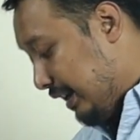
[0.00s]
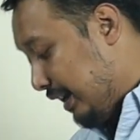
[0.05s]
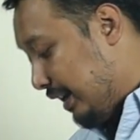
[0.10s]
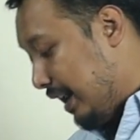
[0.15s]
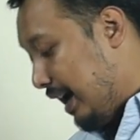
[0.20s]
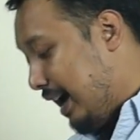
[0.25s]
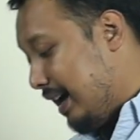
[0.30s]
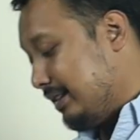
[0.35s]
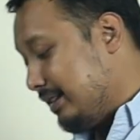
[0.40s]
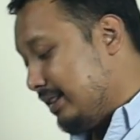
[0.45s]

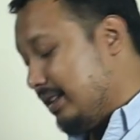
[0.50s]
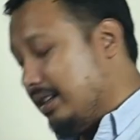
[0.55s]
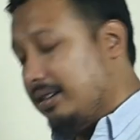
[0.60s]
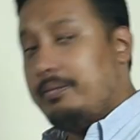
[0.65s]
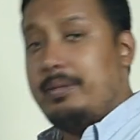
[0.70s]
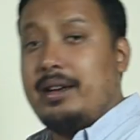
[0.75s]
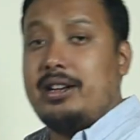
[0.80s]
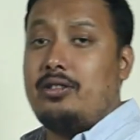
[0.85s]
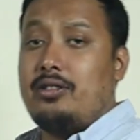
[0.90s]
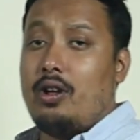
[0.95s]
Last
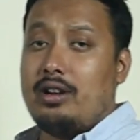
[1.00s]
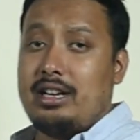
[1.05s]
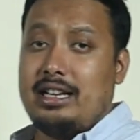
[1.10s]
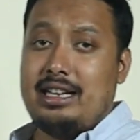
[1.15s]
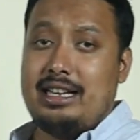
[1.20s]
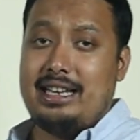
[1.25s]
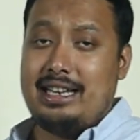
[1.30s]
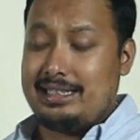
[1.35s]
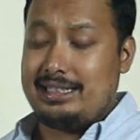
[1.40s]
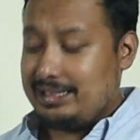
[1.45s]
but not in
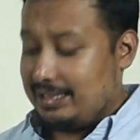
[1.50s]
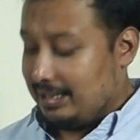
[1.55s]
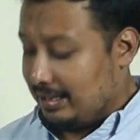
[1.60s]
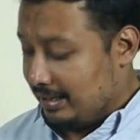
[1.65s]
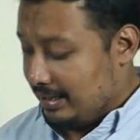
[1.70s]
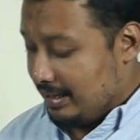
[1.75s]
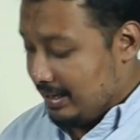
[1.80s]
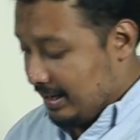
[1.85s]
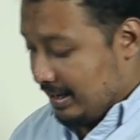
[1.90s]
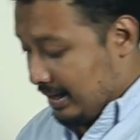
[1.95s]
the least,
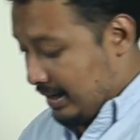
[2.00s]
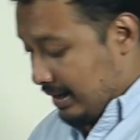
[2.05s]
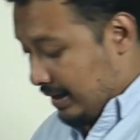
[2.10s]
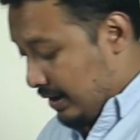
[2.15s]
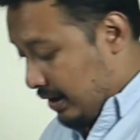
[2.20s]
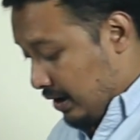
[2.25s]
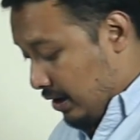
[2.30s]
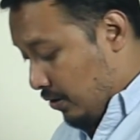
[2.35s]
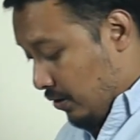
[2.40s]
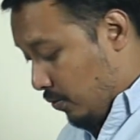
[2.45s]

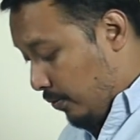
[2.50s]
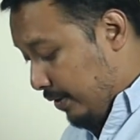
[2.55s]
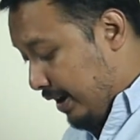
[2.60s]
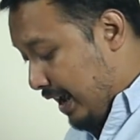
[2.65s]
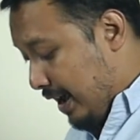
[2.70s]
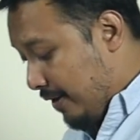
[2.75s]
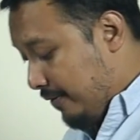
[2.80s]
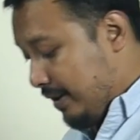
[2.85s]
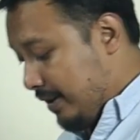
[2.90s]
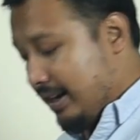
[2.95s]
we
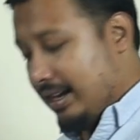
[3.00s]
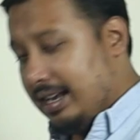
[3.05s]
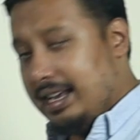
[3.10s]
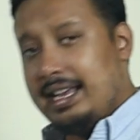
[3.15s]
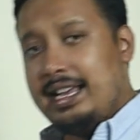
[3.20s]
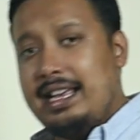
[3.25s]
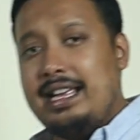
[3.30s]
have